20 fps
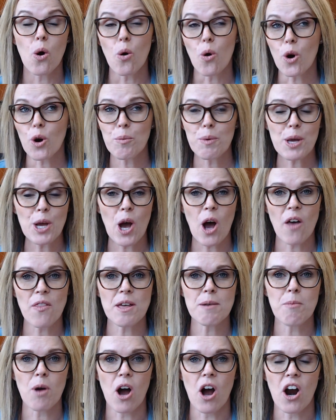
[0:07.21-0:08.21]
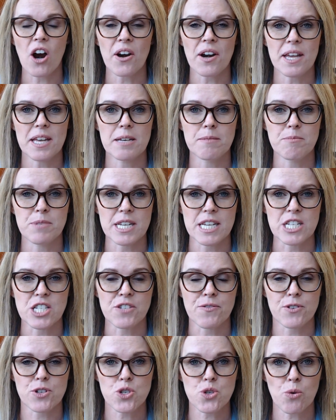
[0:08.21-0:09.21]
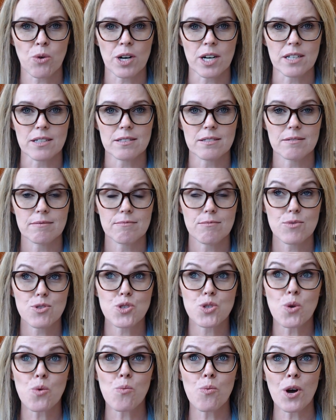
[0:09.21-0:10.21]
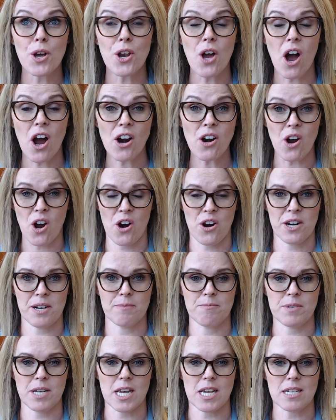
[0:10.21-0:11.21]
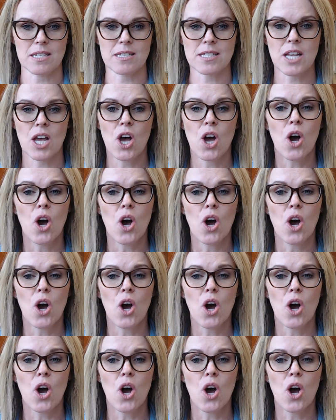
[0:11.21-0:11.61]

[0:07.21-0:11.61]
or we call them RMDs for short. So what are RMDs?